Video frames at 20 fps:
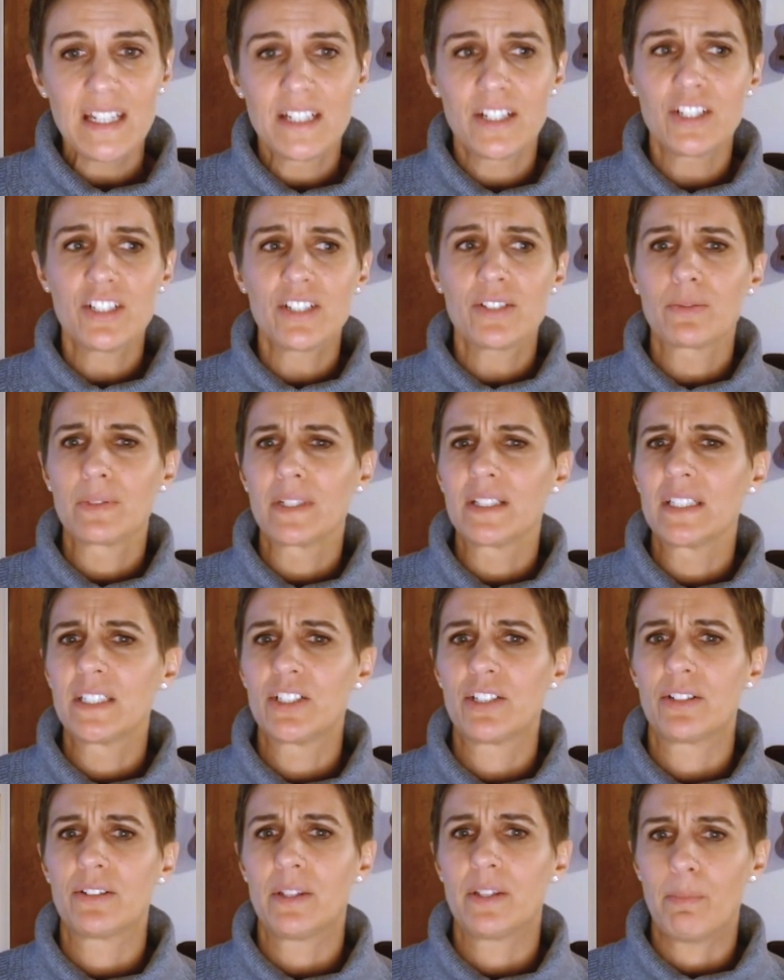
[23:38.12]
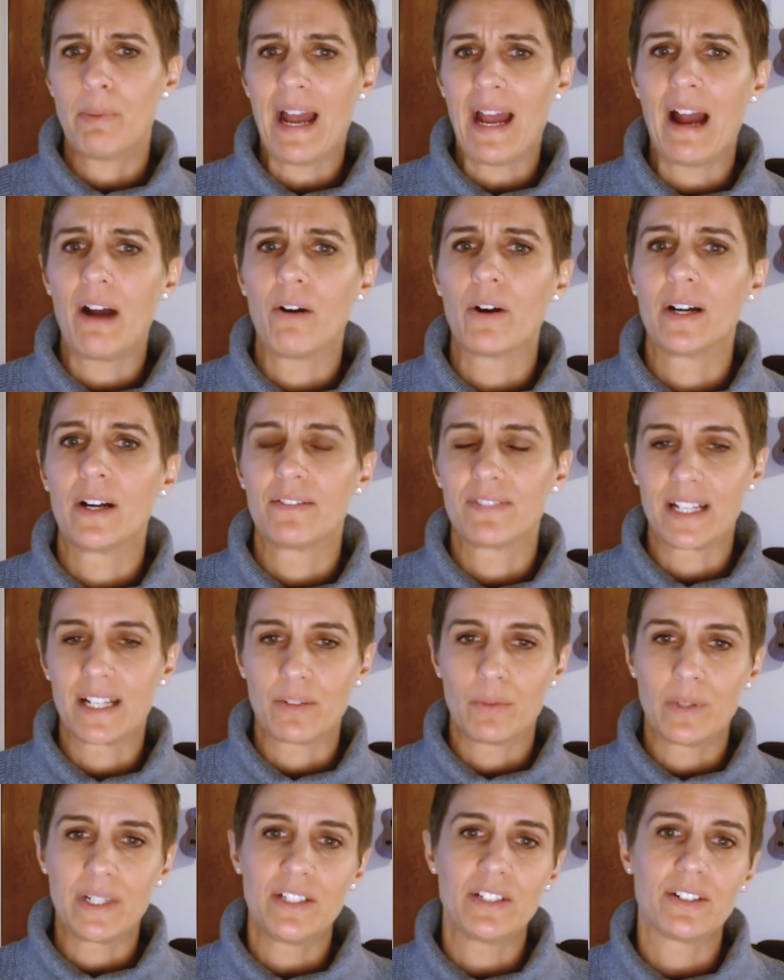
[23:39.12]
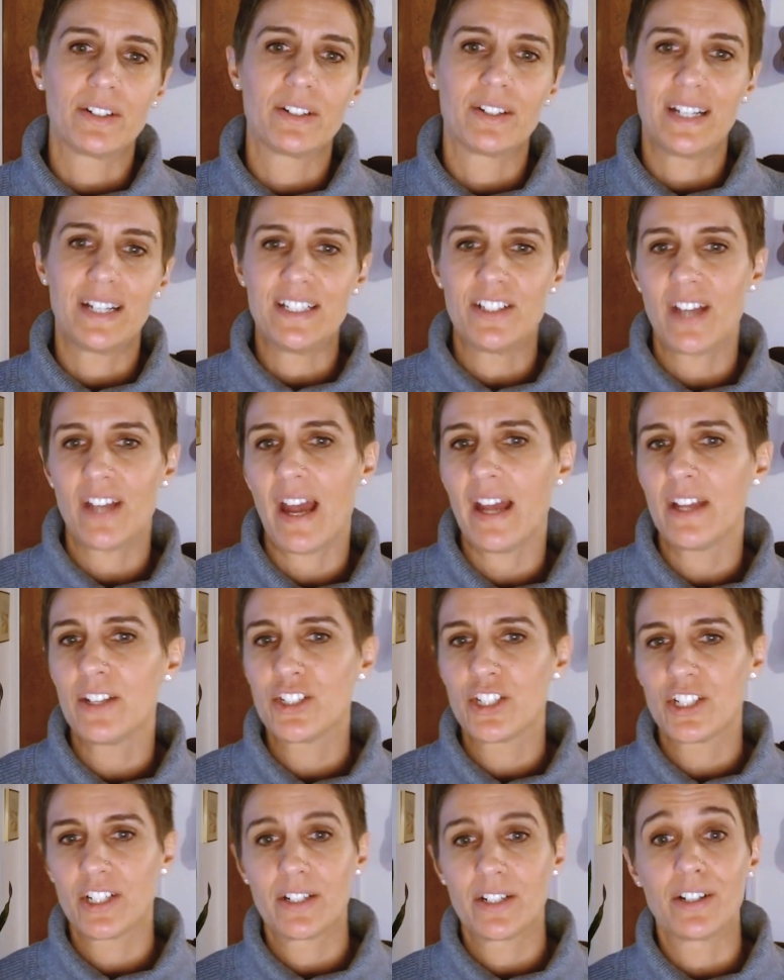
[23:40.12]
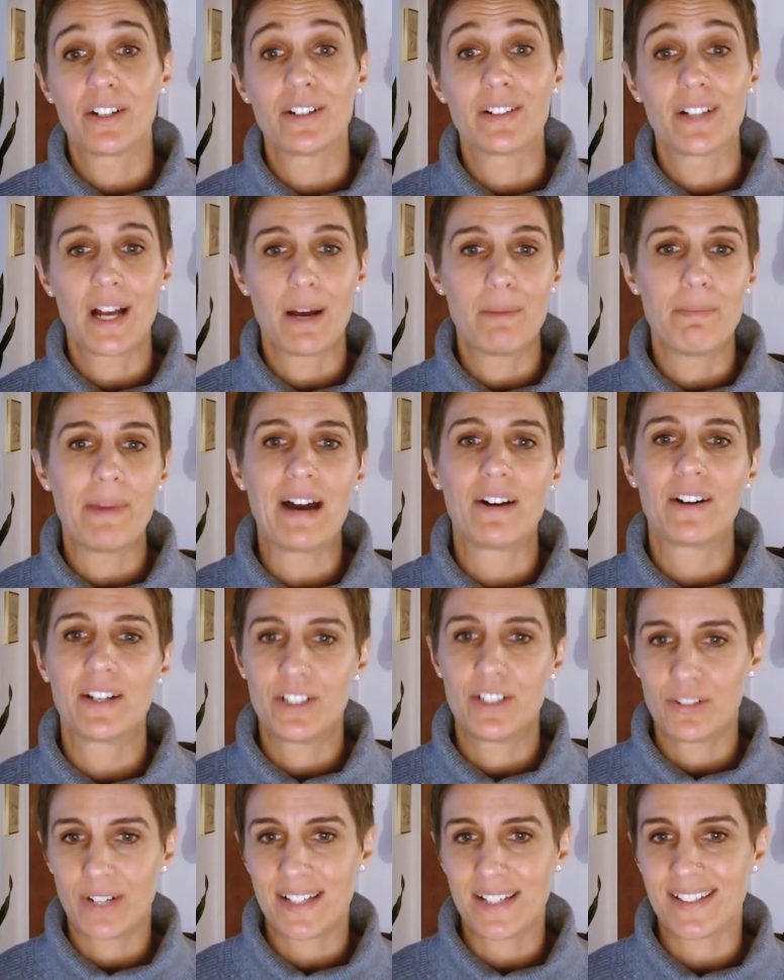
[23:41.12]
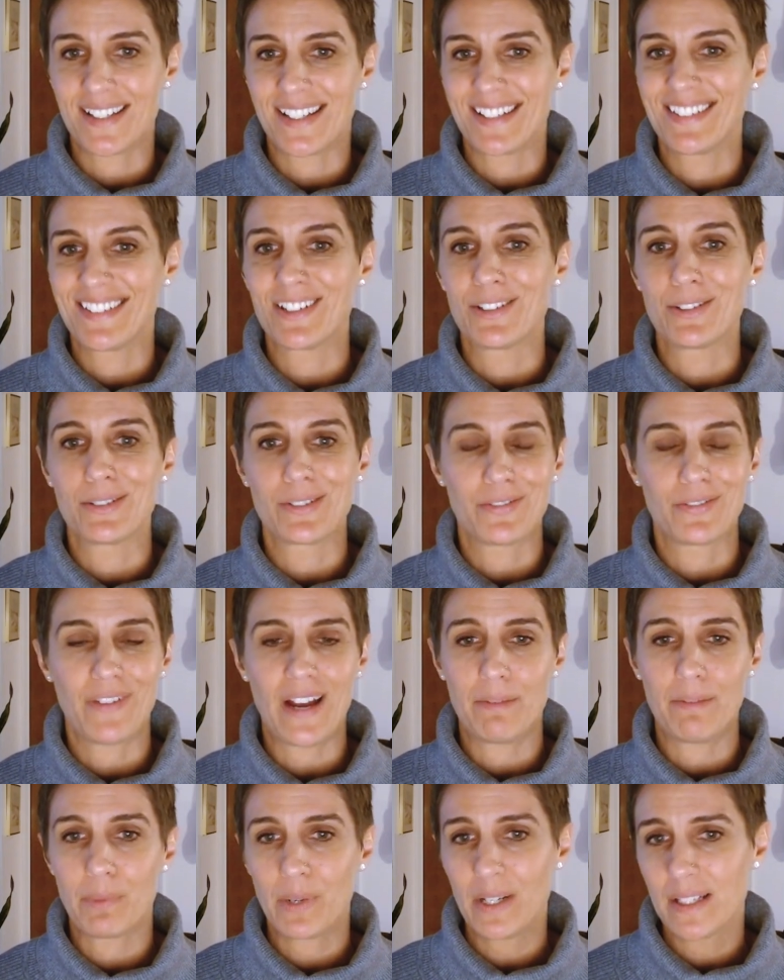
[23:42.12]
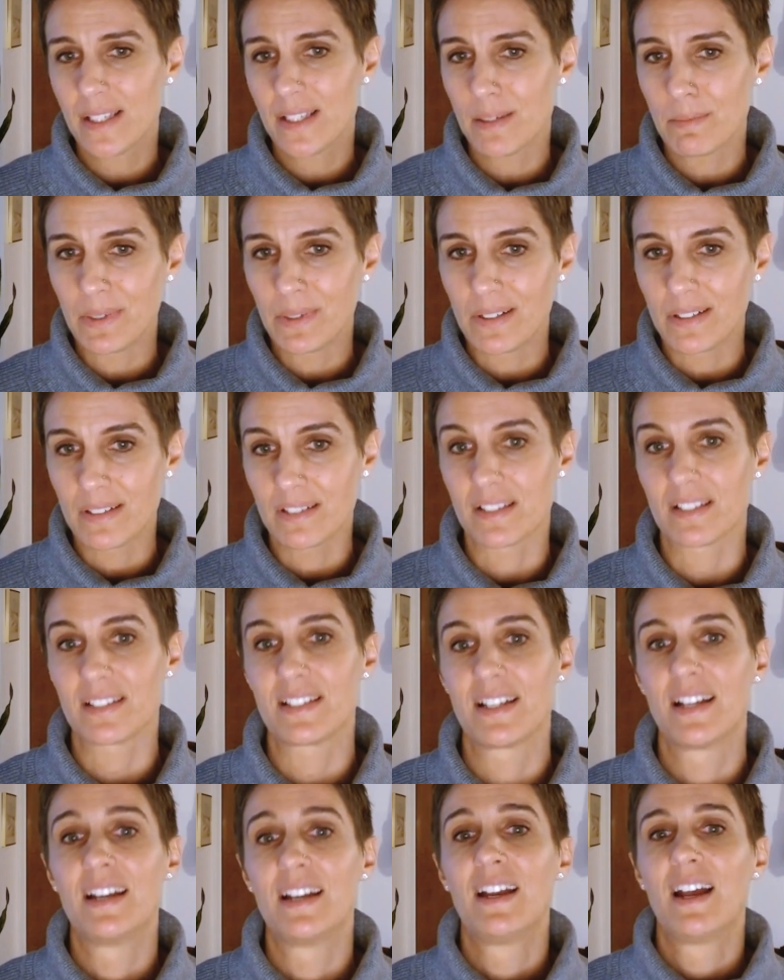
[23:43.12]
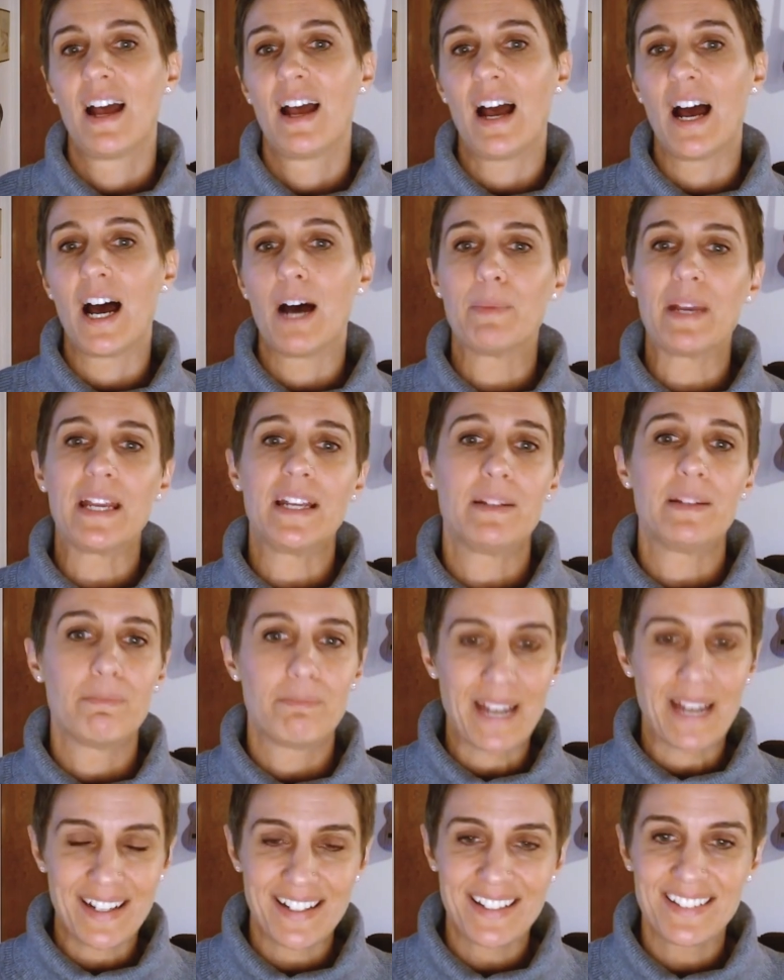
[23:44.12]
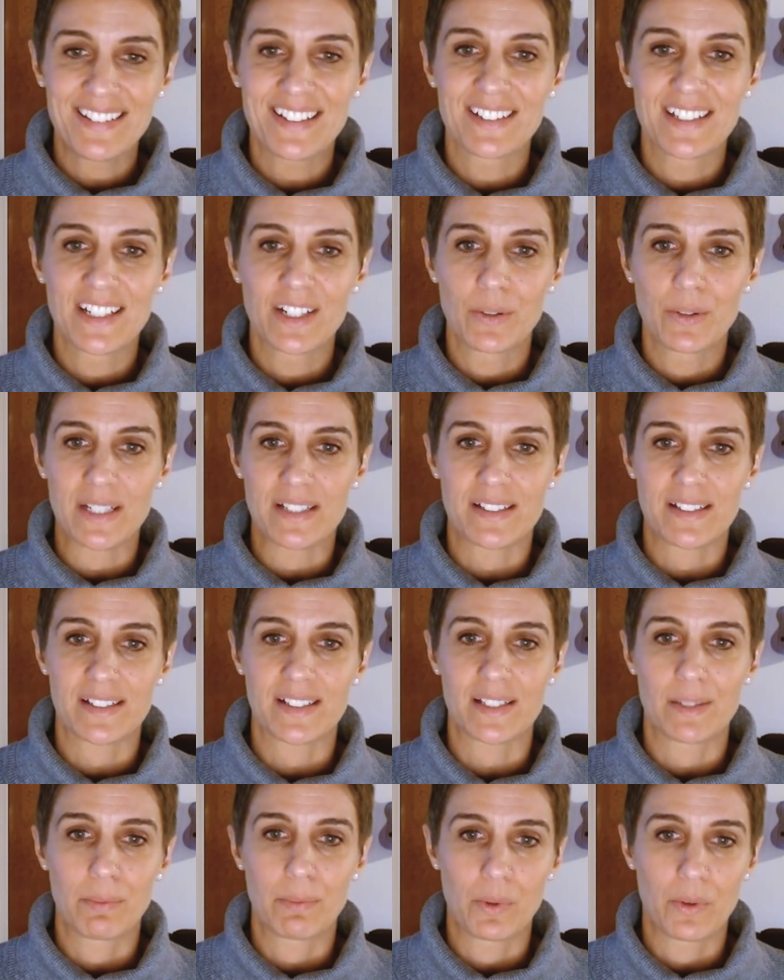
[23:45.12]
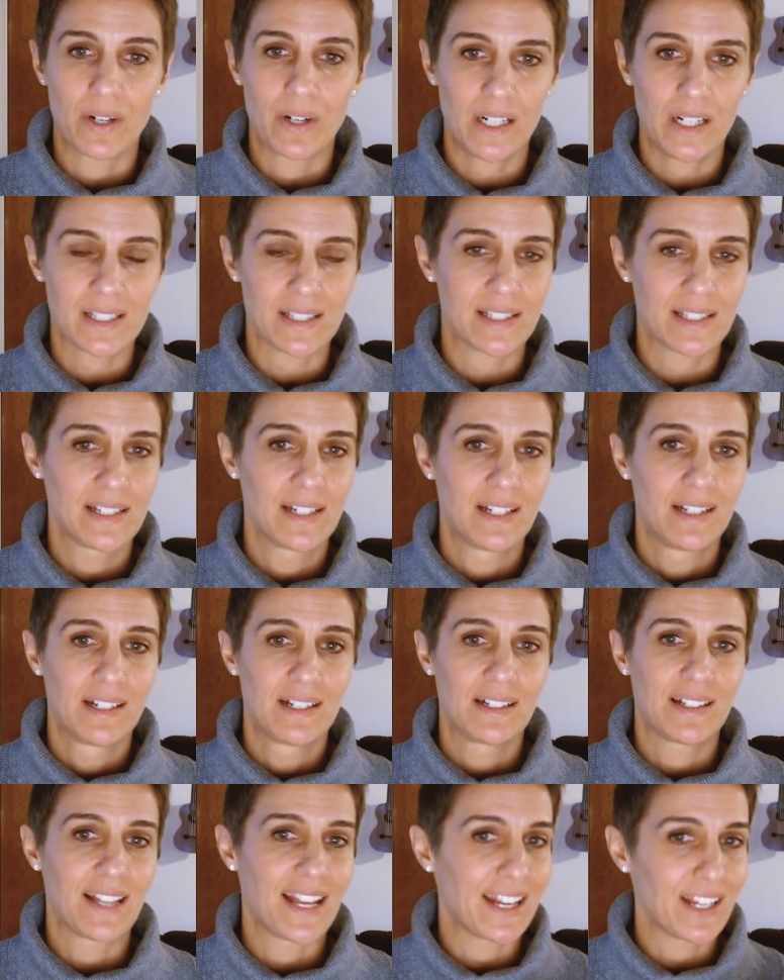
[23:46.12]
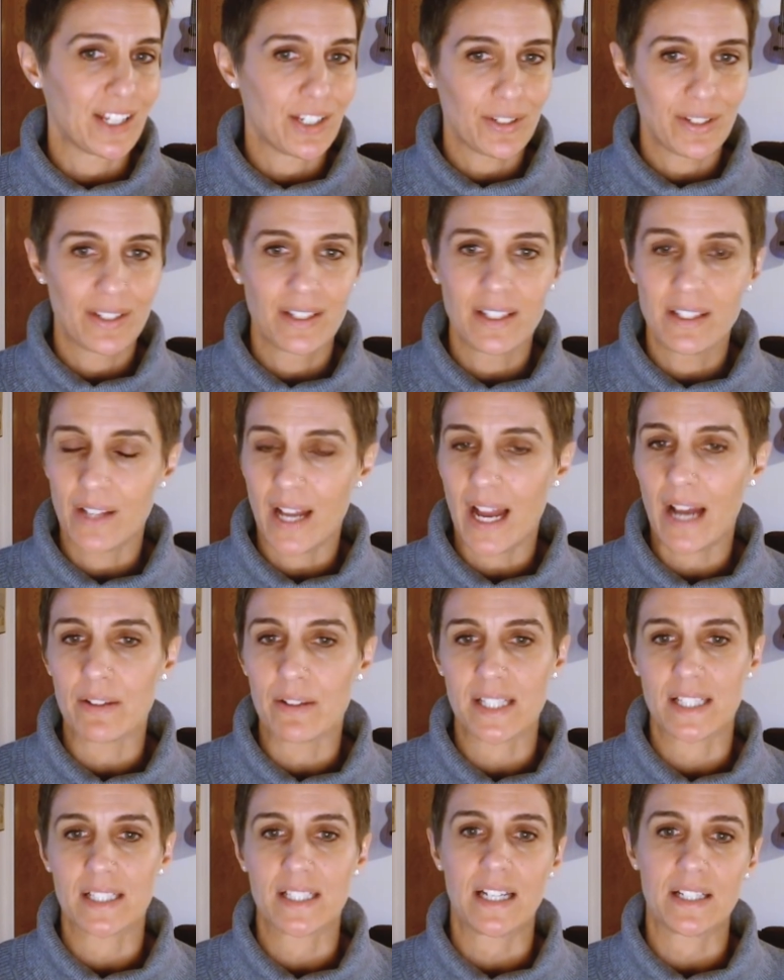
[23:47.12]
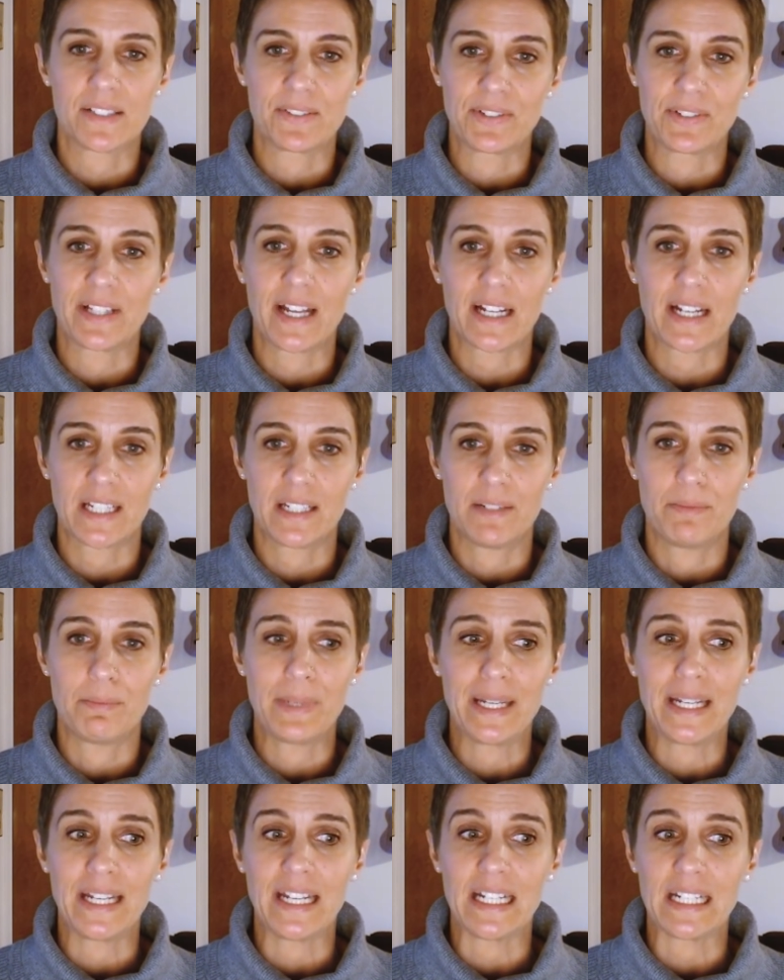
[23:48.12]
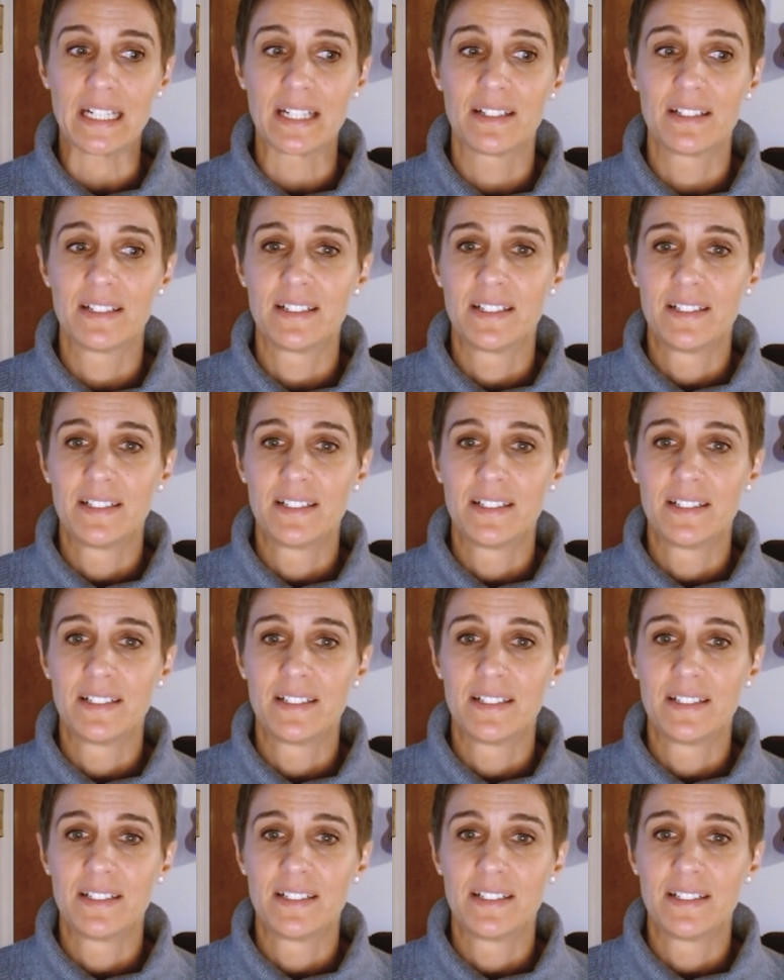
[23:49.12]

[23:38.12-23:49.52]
And it just really showed the power of like when you're intentional about addressing those five principles um, and embedding the linguistic supports, like how successful that can be.